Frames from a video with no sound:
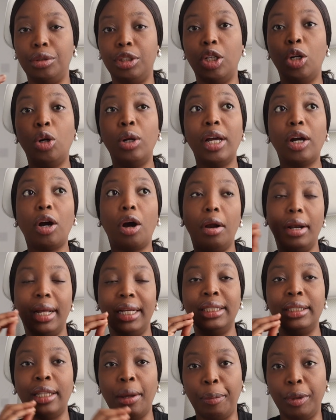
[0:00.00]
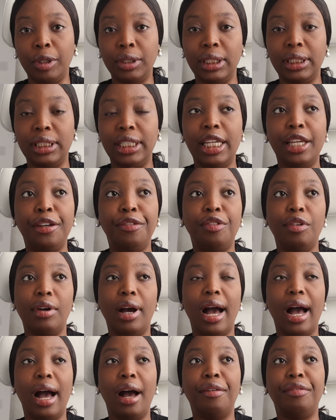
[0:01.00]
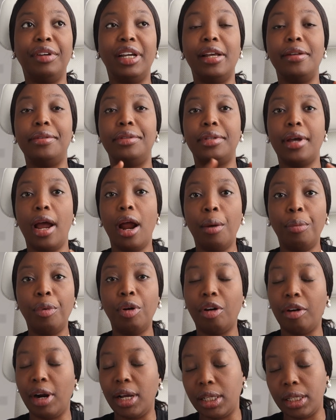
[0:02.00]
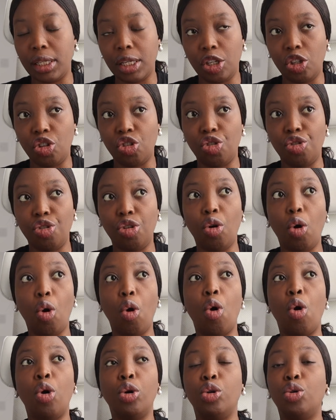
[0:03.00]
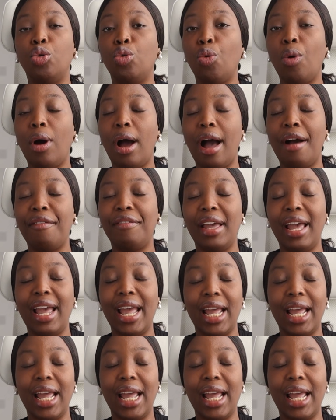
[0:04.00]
They only collect deposit if you have a terrible credit history or you don't have